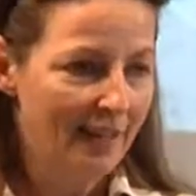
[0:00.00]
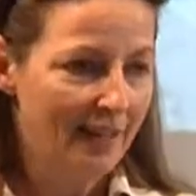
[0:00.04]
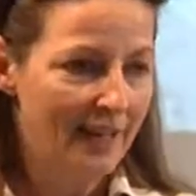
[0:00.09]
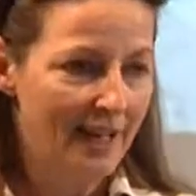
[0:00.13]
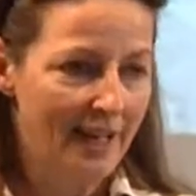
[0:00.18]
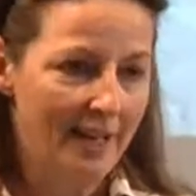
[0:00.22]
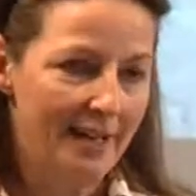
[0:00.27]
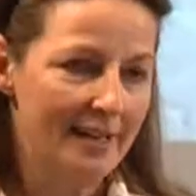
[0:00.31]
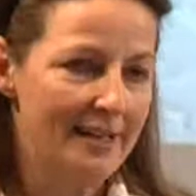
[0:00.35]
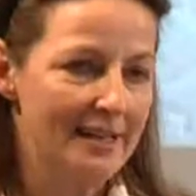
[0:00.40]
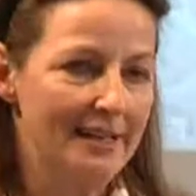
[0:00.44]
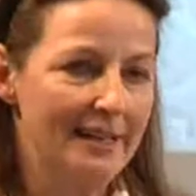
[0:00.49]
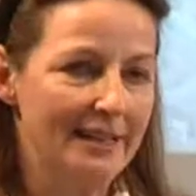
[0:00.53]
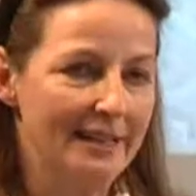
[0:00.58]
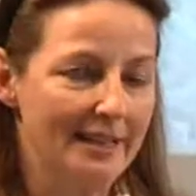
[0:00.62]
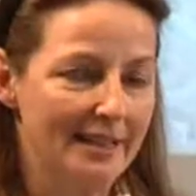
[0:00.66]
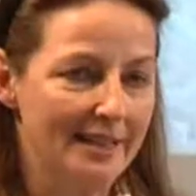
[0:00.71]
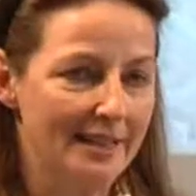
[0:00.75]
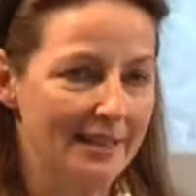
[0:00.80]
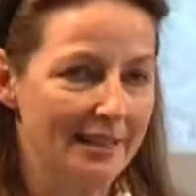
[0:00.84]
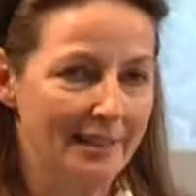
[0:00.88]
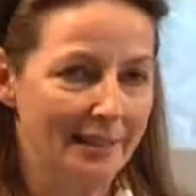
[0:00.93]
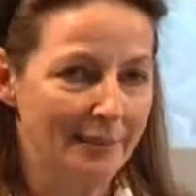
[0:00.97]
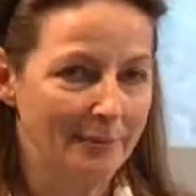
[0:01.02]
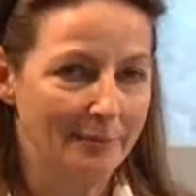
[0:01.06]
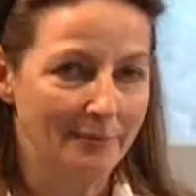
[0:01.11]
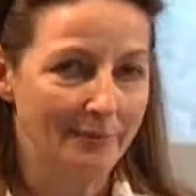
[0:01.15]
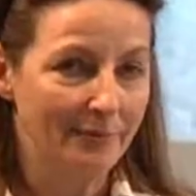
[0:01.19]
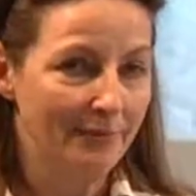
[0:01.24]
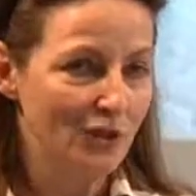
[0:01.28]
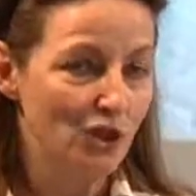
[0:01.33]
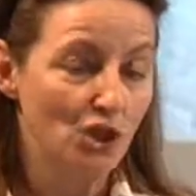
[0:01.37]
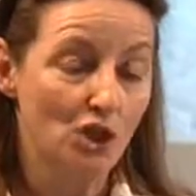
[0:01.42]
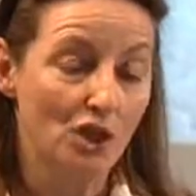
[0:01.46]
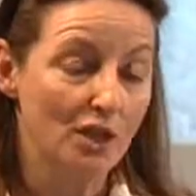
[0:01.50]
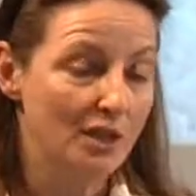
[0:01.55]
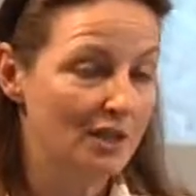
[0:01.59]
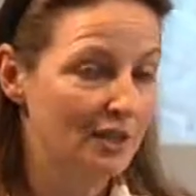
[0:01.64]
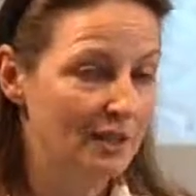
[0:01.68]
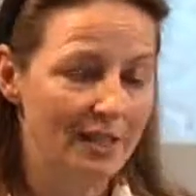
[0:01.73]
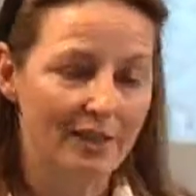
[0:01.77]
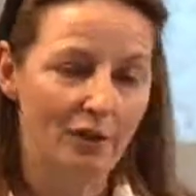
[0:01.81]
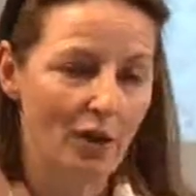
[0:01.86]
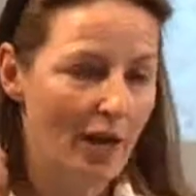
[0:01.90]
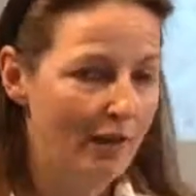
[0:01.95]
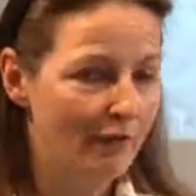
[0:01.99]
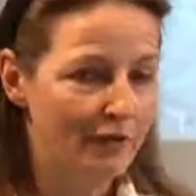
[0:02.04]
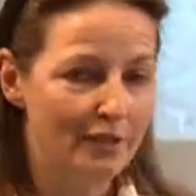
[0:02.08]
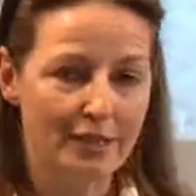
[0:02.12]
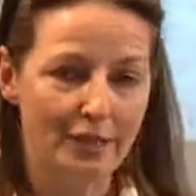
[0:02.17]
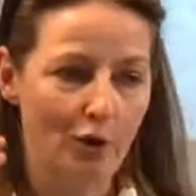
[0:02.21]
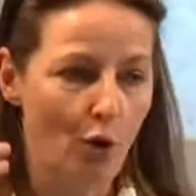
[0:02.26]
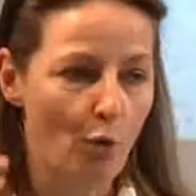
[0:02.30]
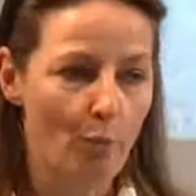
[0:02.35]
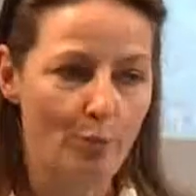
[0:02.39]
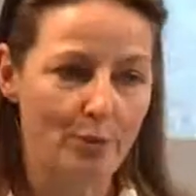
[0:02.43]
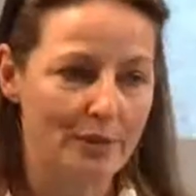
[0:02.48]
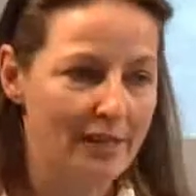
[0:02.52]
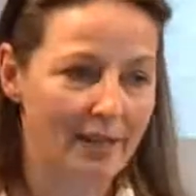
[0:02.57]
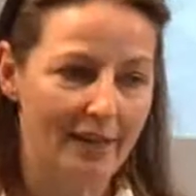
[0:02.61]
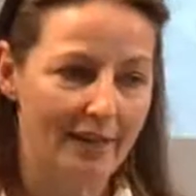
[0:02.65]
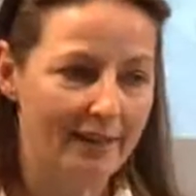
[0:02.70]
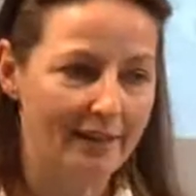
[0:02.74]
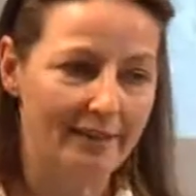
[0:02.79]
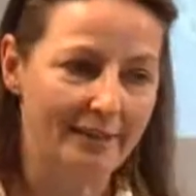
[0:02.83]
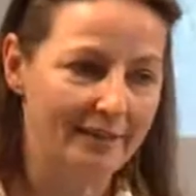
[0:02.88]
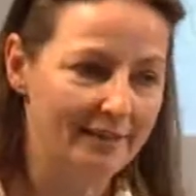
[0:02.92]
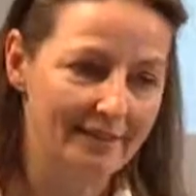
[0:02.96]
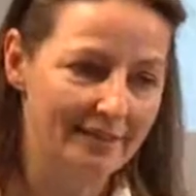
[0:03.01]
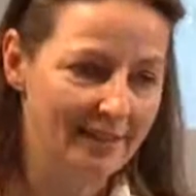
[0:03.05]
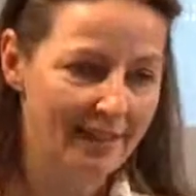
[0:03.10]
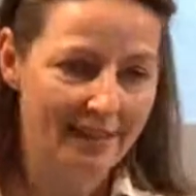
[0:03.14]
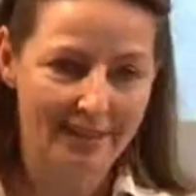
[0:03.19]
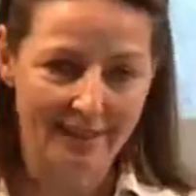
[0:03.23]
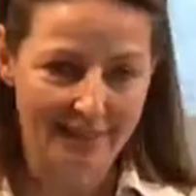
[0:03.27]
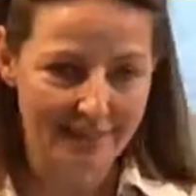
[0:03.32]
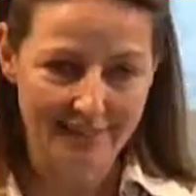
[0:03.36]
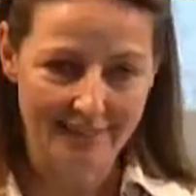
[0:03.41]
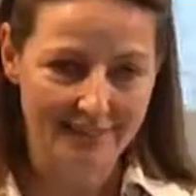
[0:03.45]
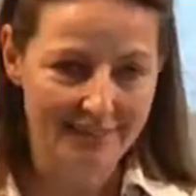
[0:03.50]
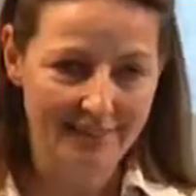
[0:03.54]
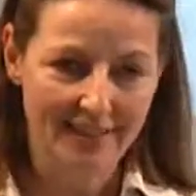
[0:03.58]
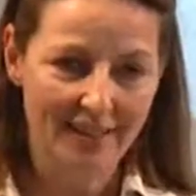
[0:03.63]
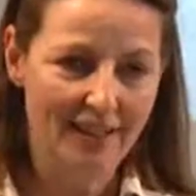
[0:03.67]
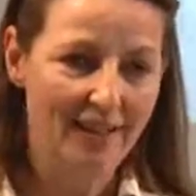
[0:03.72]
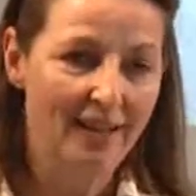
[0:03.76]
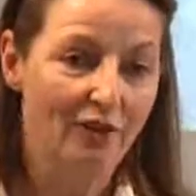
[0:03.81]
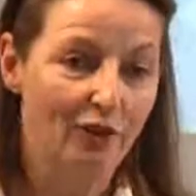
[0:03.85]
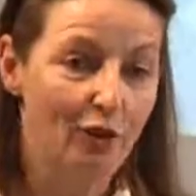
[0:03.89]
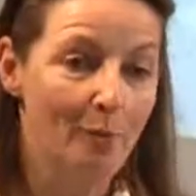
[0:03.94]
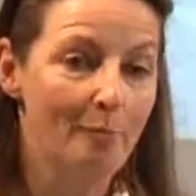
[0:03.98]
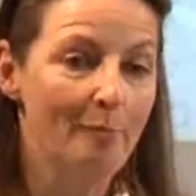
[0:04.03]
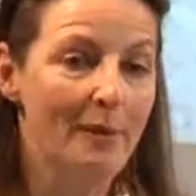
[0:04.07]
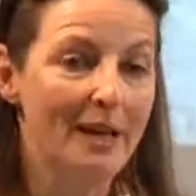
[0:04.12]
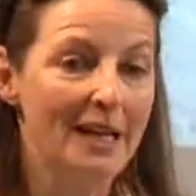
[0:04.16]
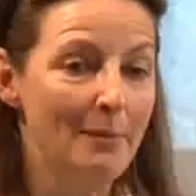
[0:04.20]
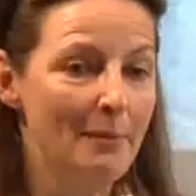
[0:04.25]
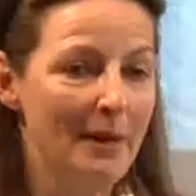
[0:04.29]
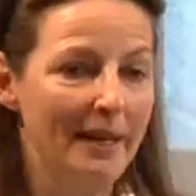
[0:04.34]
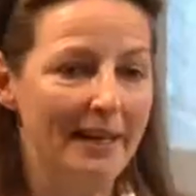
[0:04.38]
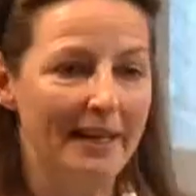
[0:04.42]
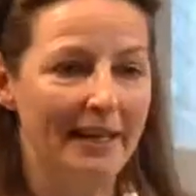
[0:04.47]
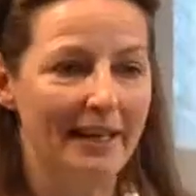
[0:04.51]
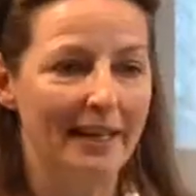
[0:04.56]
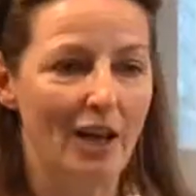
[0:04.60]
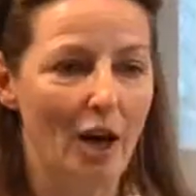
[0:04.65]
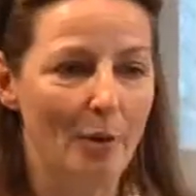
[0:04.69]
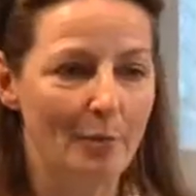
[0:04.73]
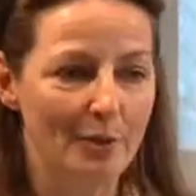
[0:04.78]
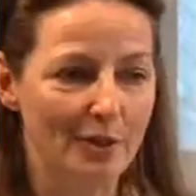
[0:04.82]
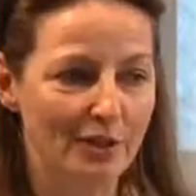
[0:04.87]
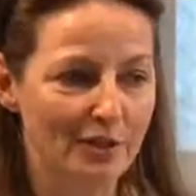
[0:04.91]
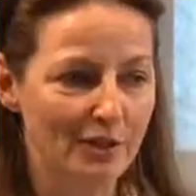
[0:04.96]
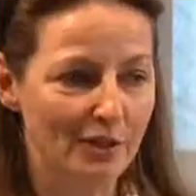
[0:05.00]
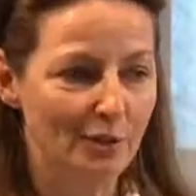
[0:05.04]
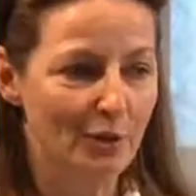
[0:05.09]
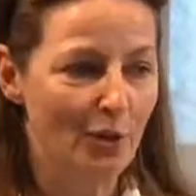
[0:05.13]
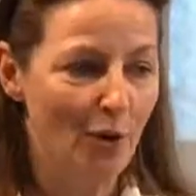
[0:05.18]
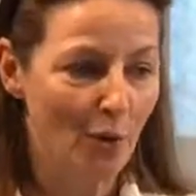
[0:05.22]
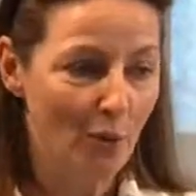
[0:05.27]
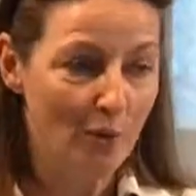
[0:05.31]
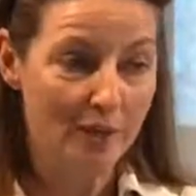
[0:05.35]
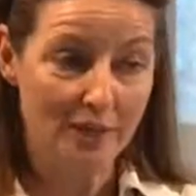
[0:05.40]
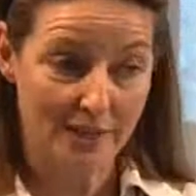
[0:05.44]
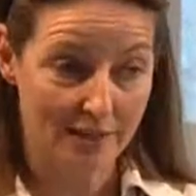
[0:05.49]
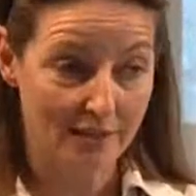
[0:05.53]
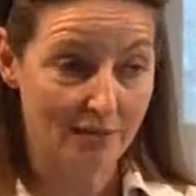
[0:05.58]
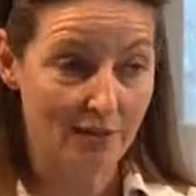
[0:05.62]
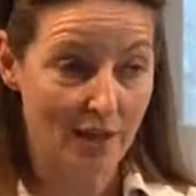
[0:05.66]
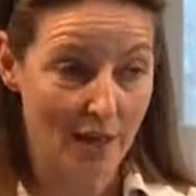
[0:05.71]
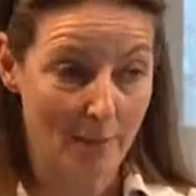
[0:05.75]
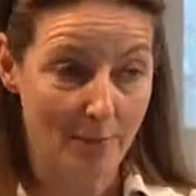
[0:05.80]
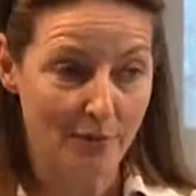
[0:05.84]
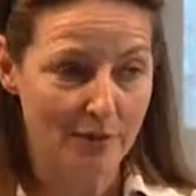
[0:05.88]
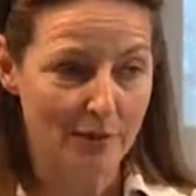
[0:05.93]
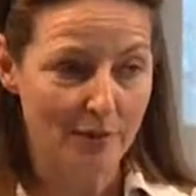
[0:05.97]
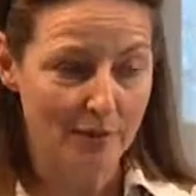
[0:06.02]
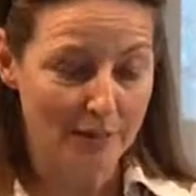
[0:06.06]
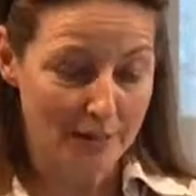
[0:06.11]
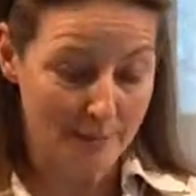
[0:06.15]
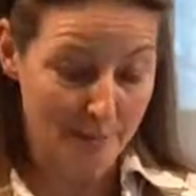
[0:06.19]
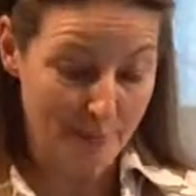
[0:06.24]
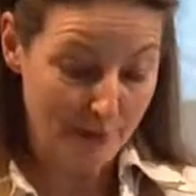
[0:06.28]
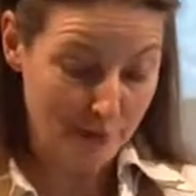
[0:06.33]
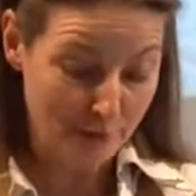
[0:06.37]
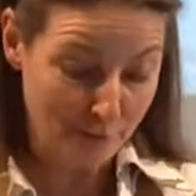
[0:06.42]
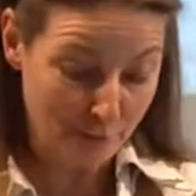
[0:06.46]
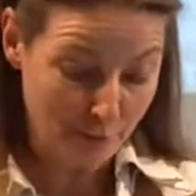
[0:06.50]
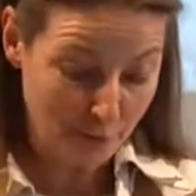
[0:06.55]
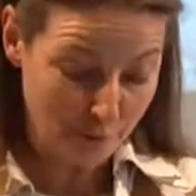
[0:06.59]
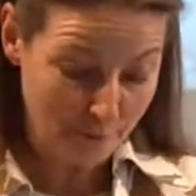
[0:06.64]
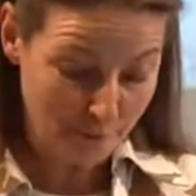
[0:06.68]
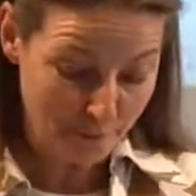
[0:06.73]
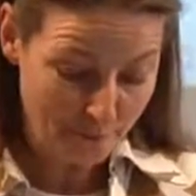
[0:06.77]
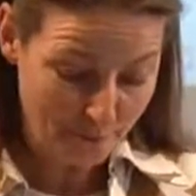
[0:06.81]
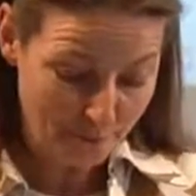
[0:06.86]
And it's then you have slopes like for many, many kilometers to go. It's absolutely beautiful.